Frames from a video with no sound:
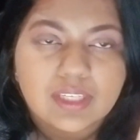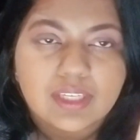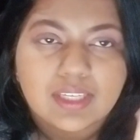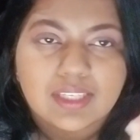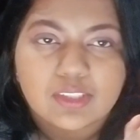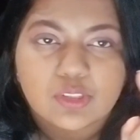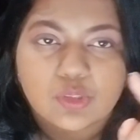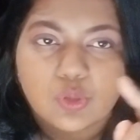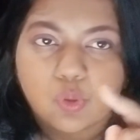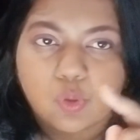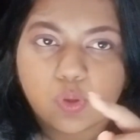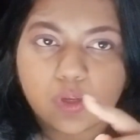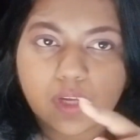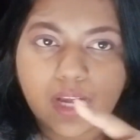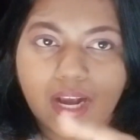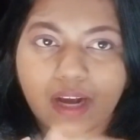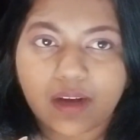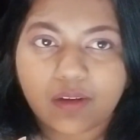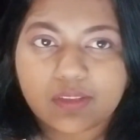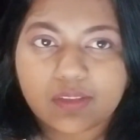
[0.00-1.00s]
So
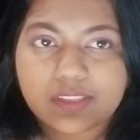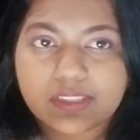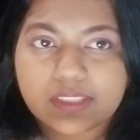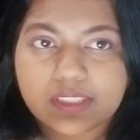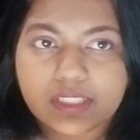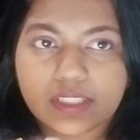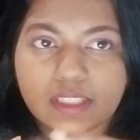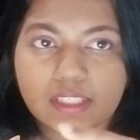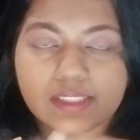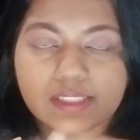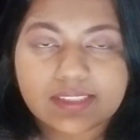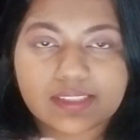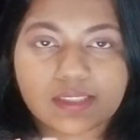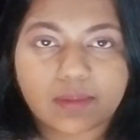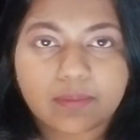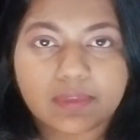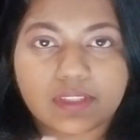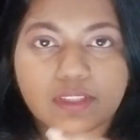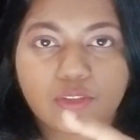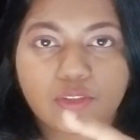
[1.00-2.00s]
housing is
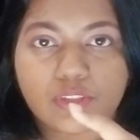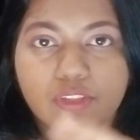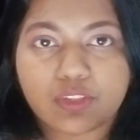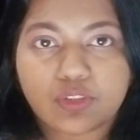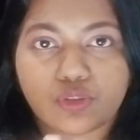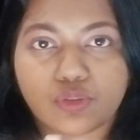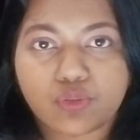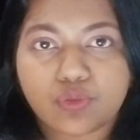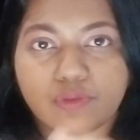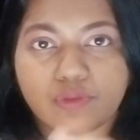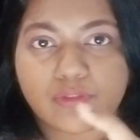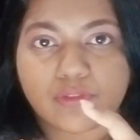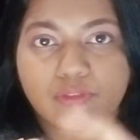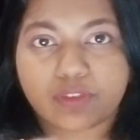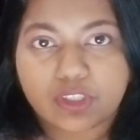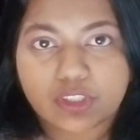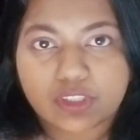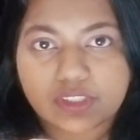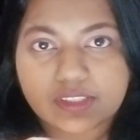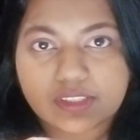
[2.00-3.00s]
something you need to do
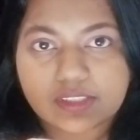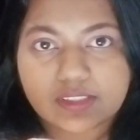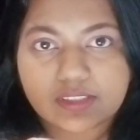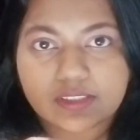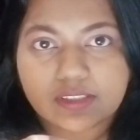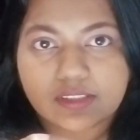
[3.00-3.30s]
first